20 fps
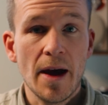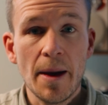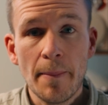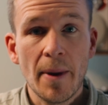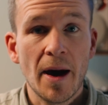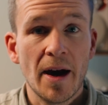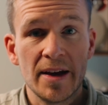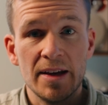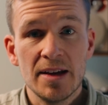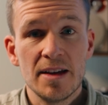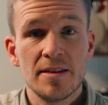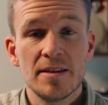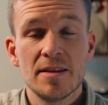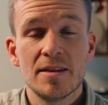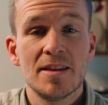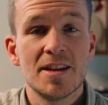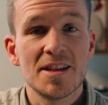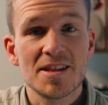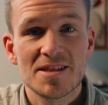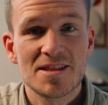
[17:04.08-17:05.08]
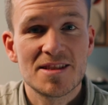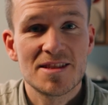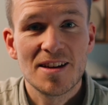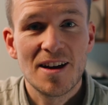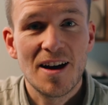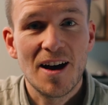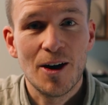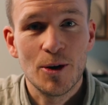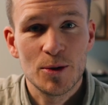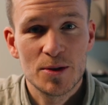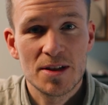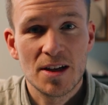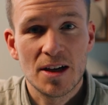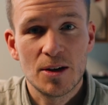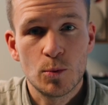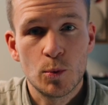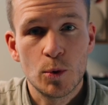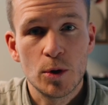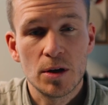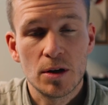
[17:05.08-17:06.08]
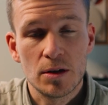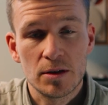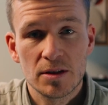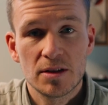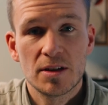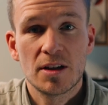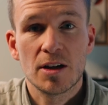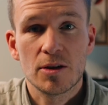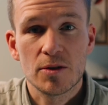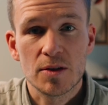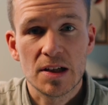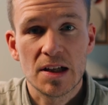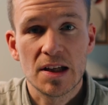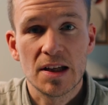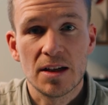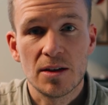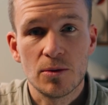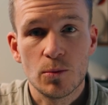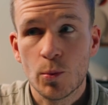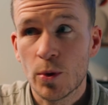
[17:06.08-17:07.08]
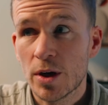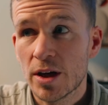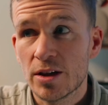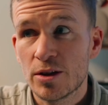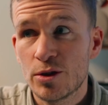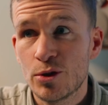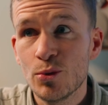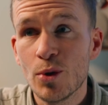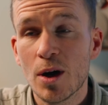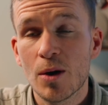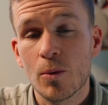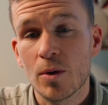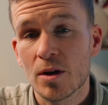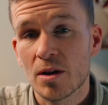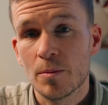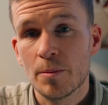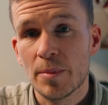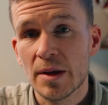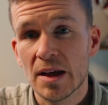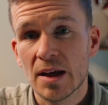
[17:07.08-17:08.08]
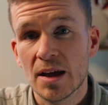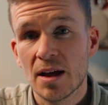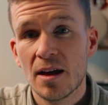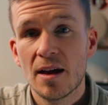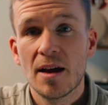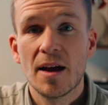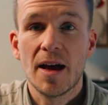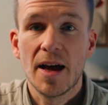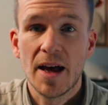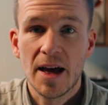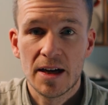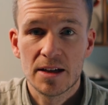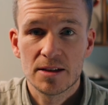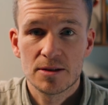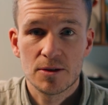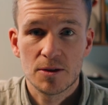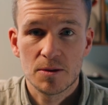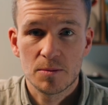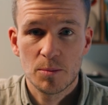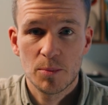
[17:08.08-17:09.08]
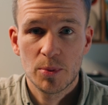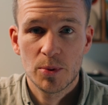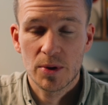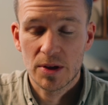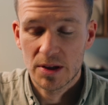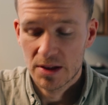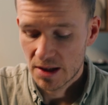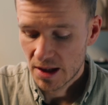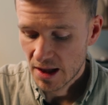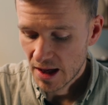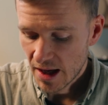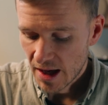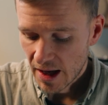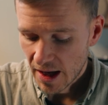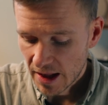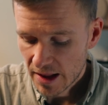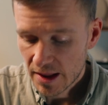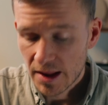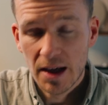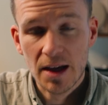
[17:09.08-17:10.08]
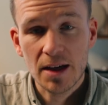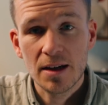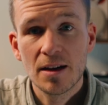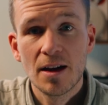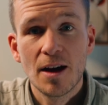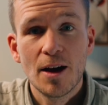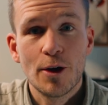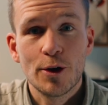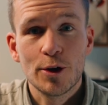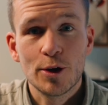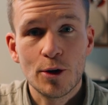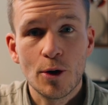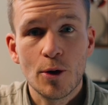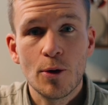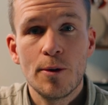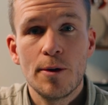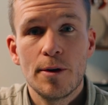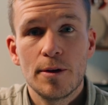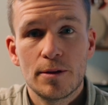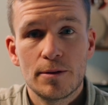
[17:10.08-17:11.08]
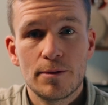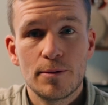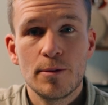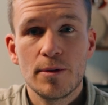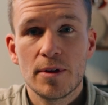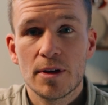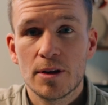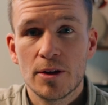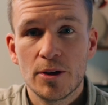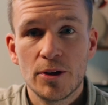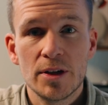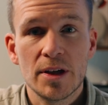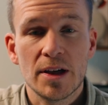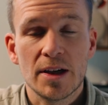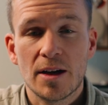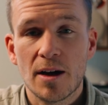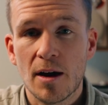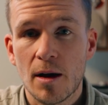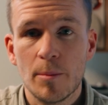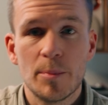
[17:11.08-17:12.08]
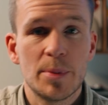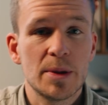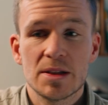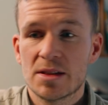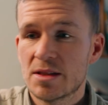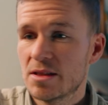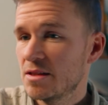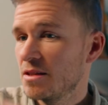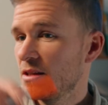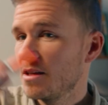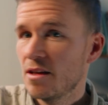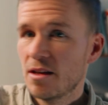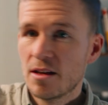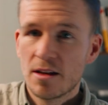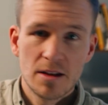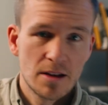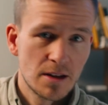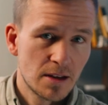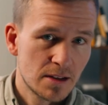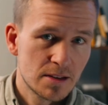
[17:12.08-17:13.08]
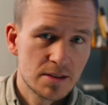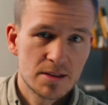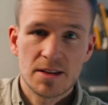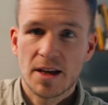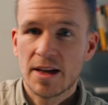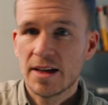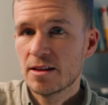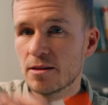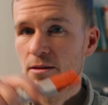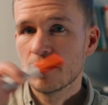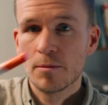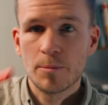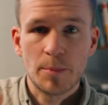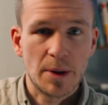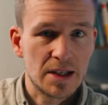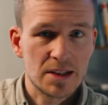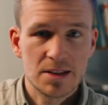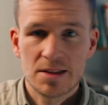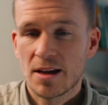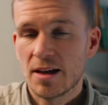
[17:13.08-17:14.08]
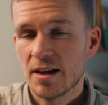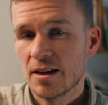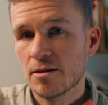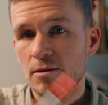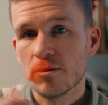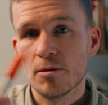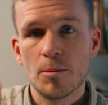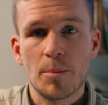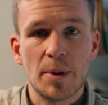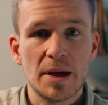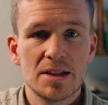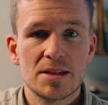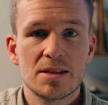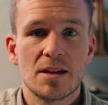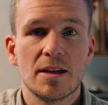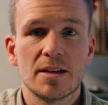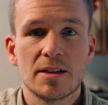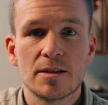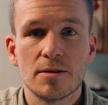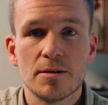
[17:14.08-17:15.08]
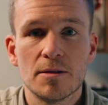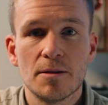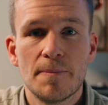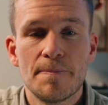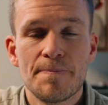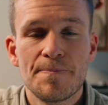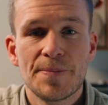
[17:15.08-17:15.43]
am I in this outside world currently? Where do I want to be at a certain point? And then go through the learning compass, cycle by cycle by cycle.